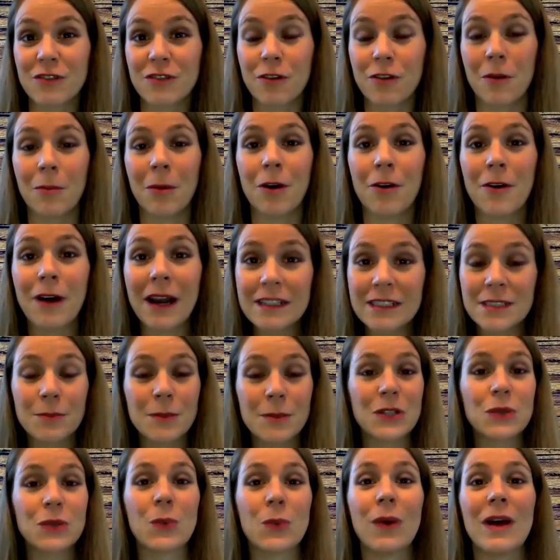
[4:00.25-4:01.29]
from
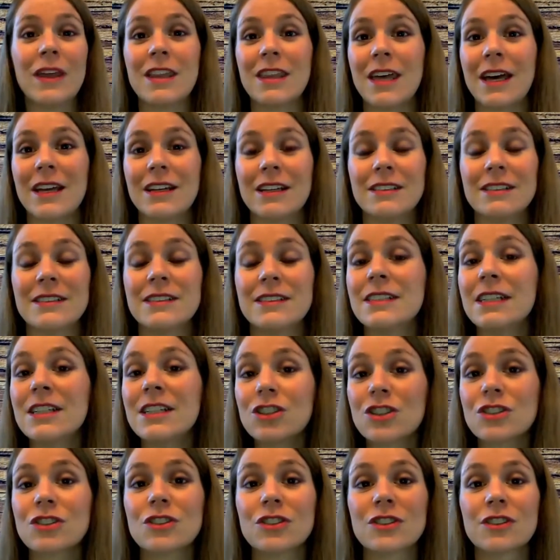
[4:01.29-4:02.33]
harassment, whether that is
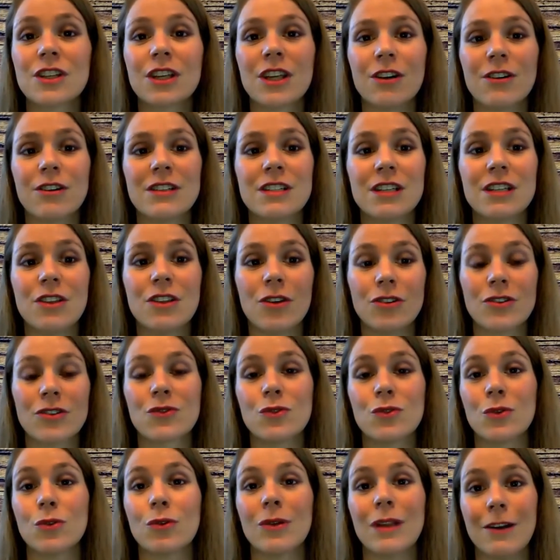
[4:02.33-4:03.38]
digital security. Those are
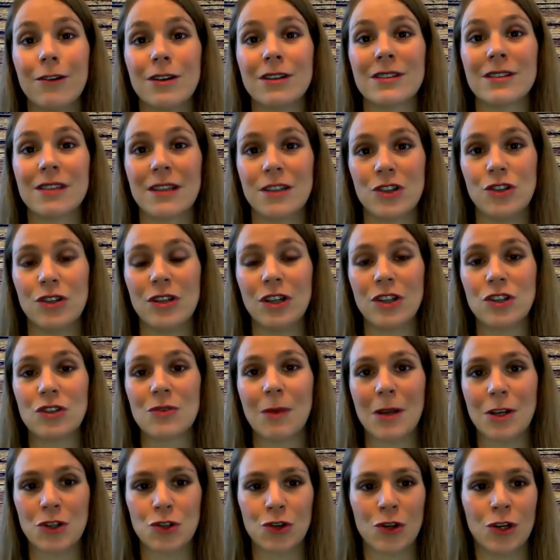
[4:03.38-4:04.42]
all areas that you need to
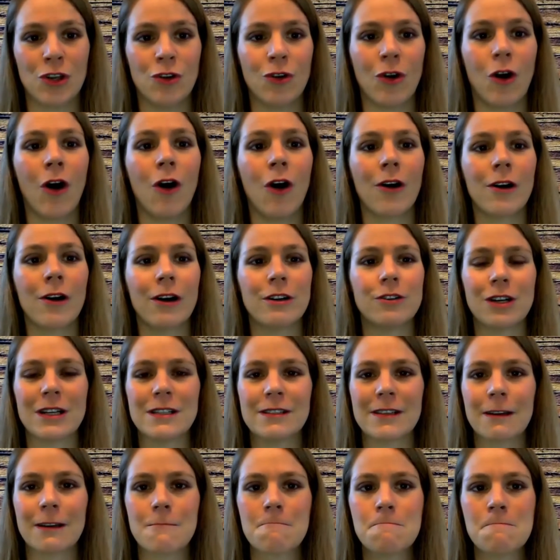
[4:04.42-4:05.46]
make sure you are
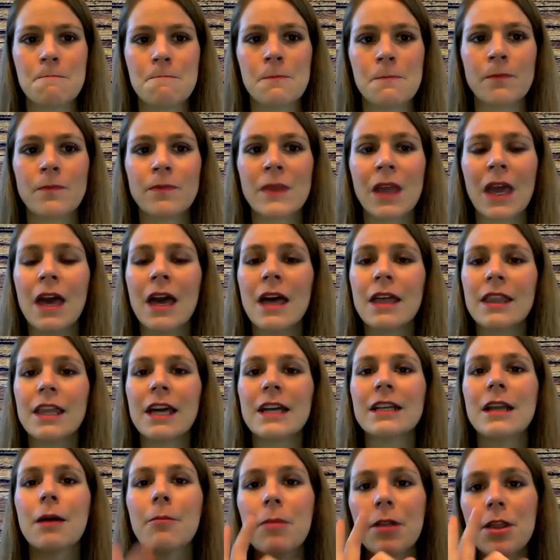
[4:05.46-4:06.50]
addressing.
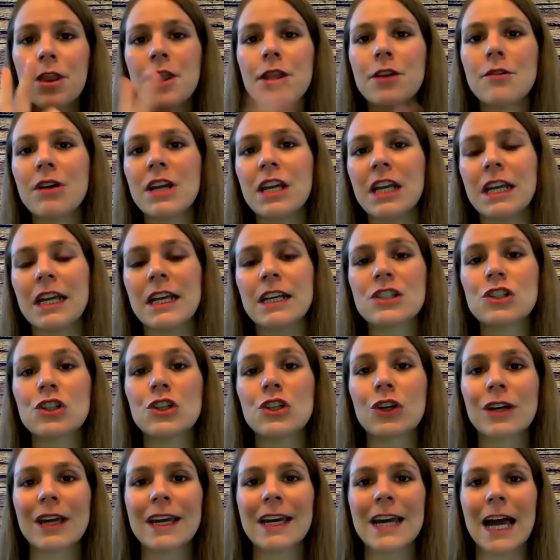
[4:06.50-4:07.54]
Then number 3 is
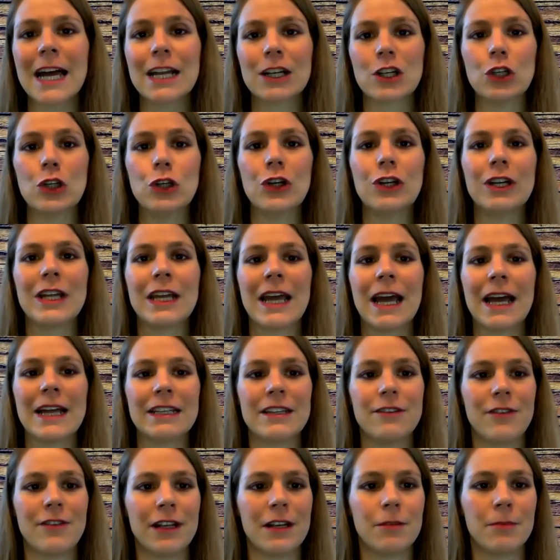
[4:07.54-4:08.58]
looking at learning and
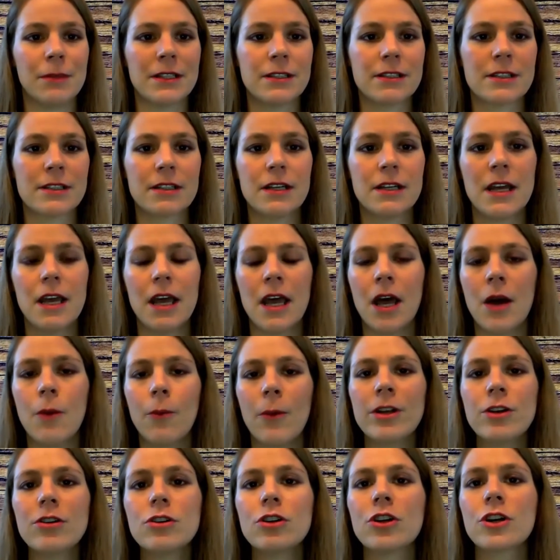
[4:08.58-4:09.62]
development.
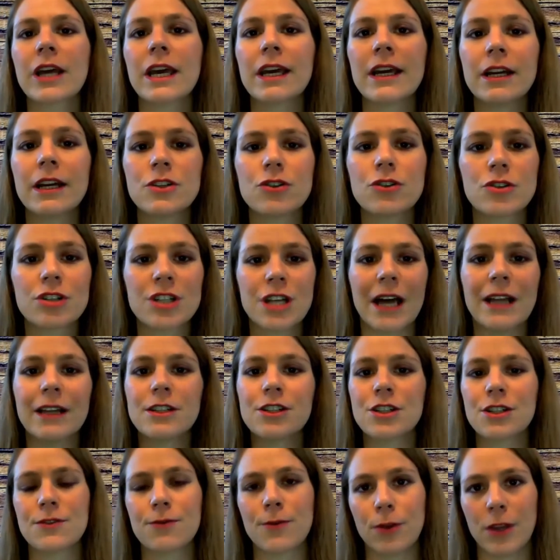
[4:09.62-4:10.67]
When you're looking at your
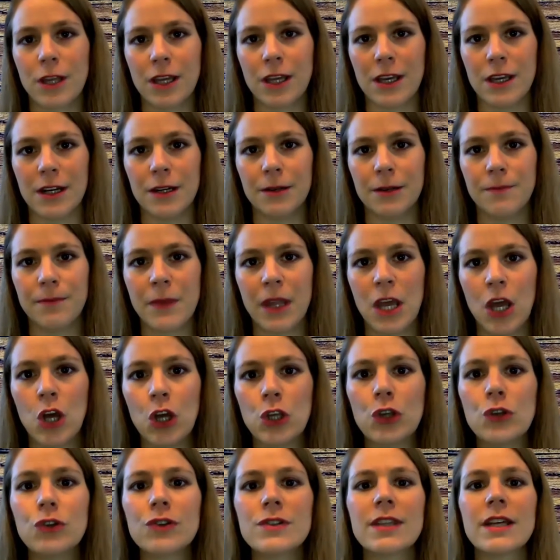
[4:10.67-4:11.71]
challenges for the year,
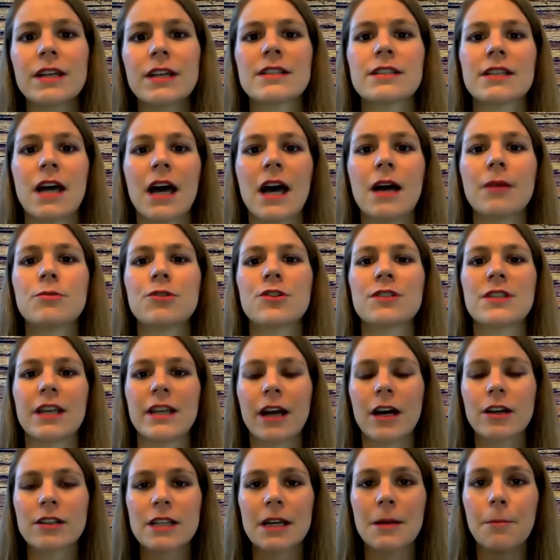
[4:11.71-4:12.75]
use that time to set
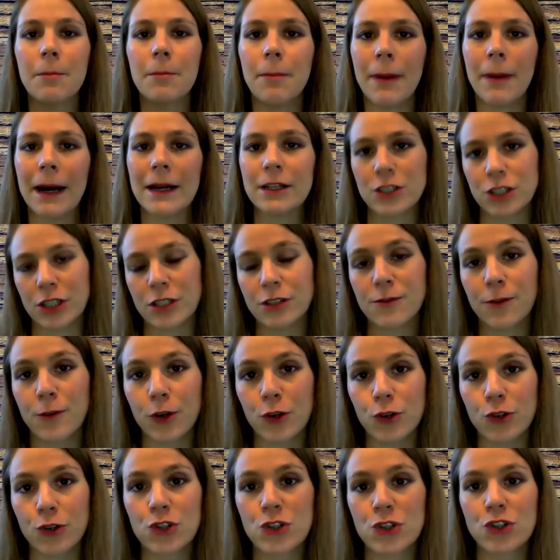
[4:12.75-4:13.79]
out a budget for
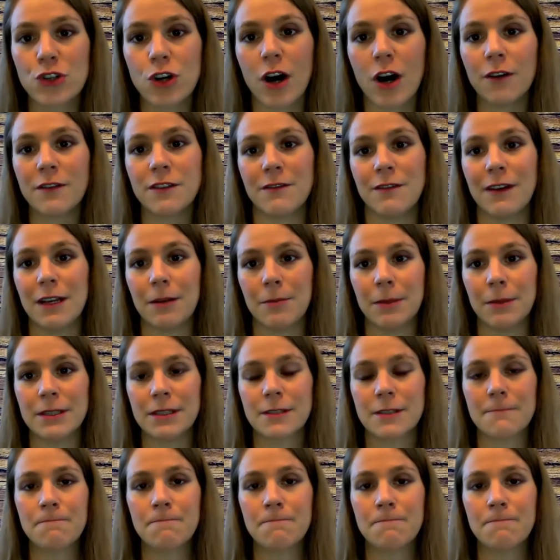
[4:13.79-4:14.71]
your staff development.